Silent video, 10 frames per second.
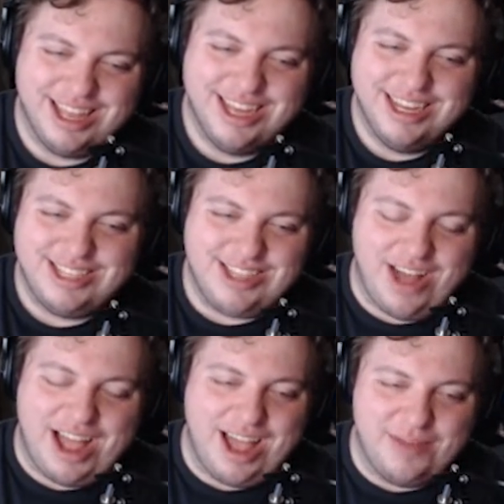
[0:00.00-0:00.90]
So
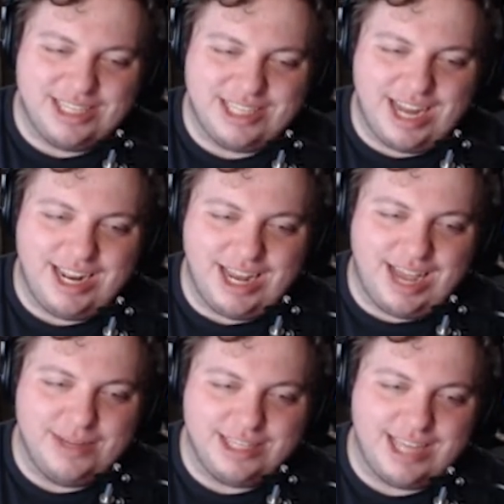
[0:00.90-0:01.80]
I'm excited.
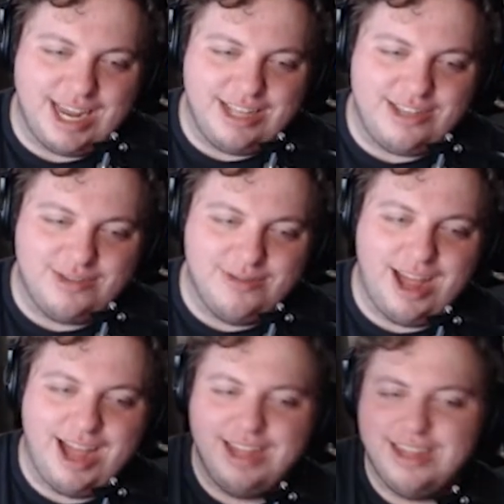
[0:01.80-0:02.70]
I'm excited
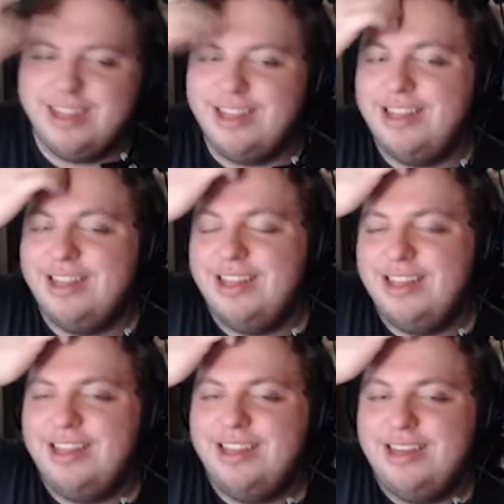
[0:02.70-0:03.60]
to
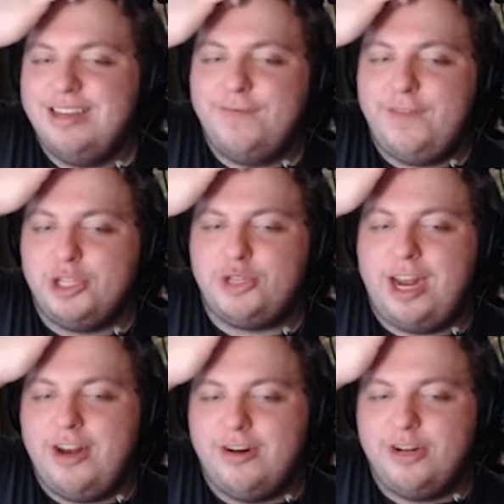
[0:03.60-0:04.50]
Phil trying
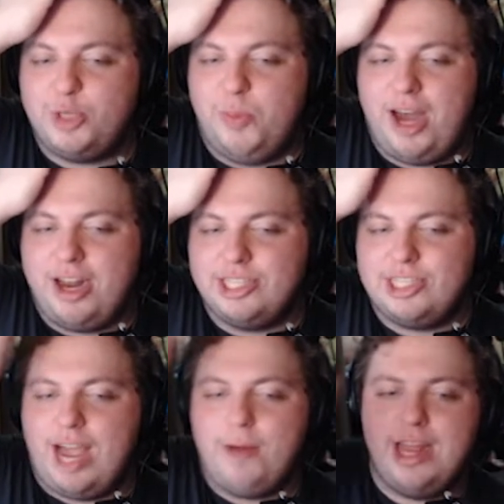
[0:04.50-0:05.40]
to earn a spot on
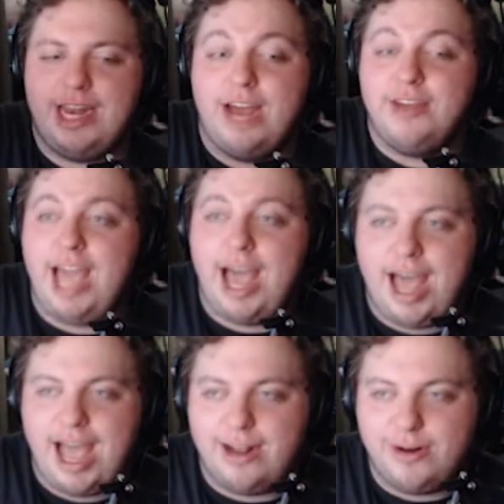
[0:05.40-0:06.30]
Sky right now. Yeah,
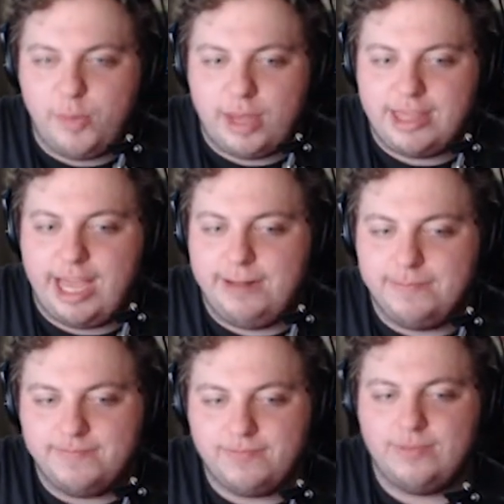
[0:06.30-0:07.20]
I heard about that.
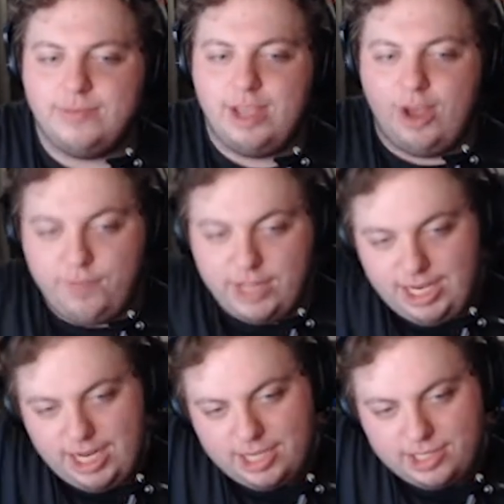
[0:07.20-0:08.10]
Hopefully he
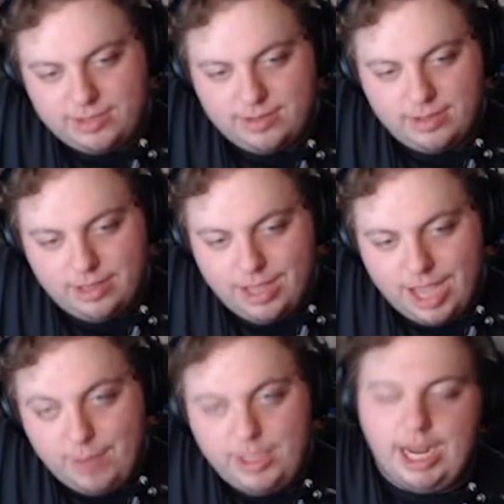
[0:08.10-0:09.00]
does.
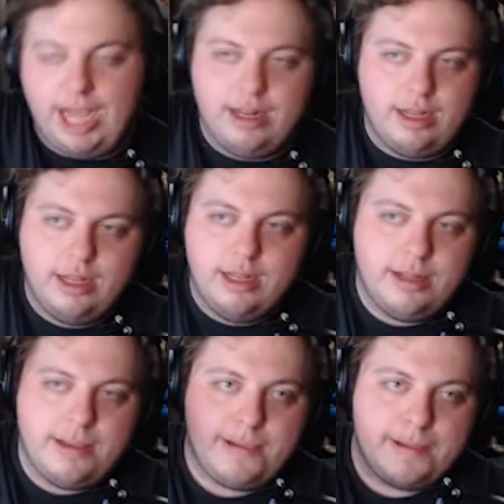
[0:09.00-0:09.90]
I mean,
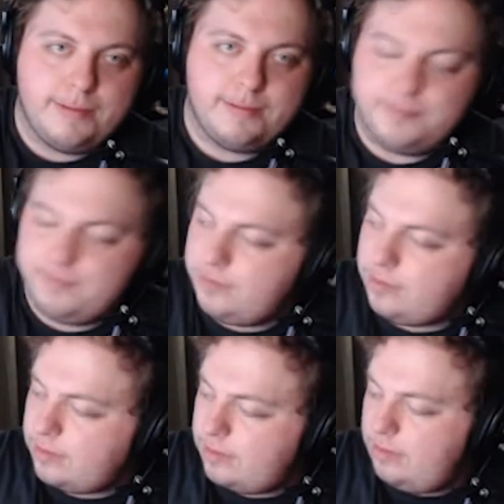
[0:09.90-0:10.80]
I've played in a
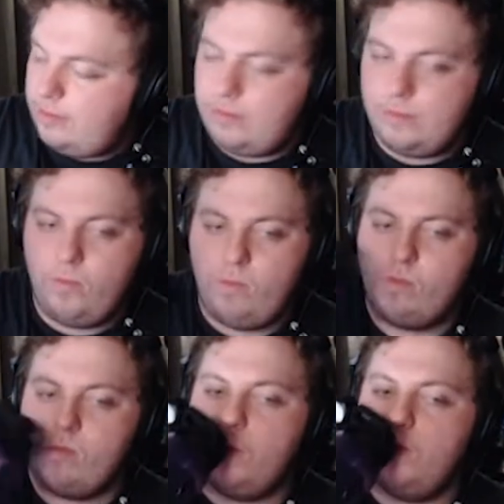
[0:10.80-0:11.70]
Bulbul before.
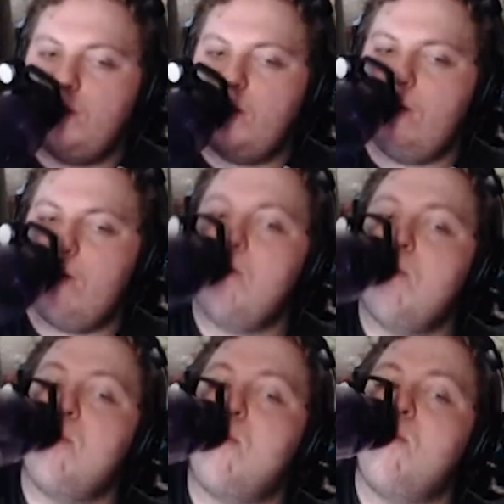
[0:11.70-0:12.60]
I believe in a
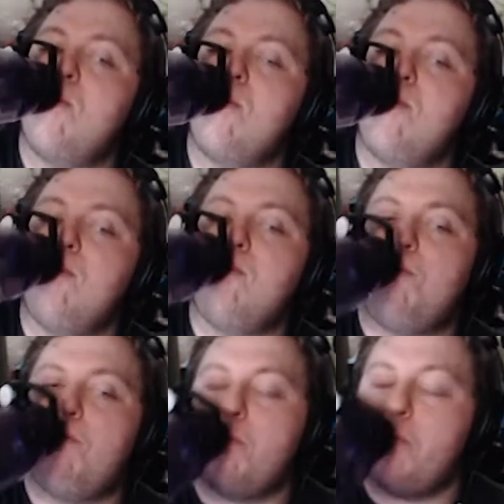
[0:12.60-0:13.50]
tournament.
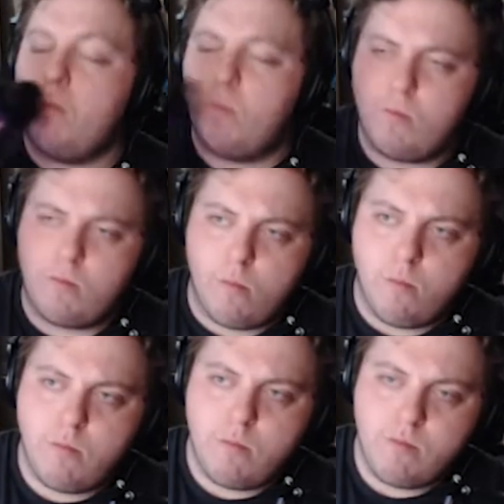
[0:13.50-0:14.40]
He's a
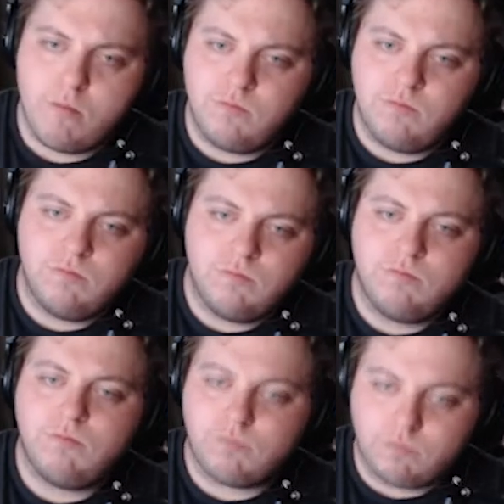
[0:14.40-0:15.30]
good player. He's a
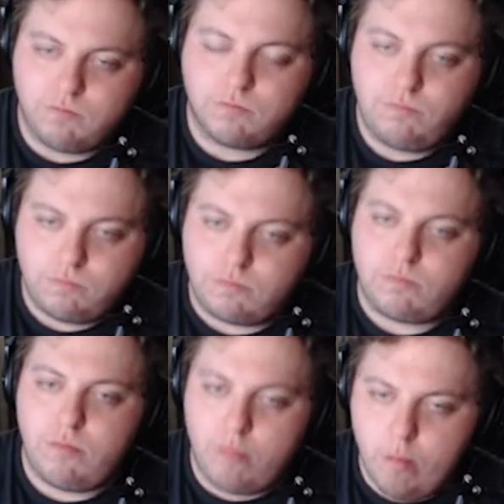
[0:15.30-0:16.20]
solid pickup for
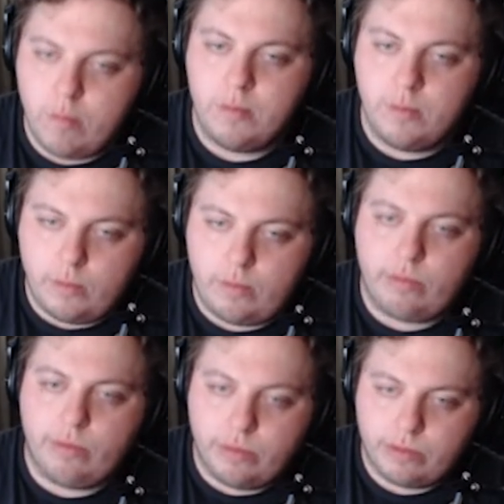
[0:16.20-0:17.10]
the Origin there.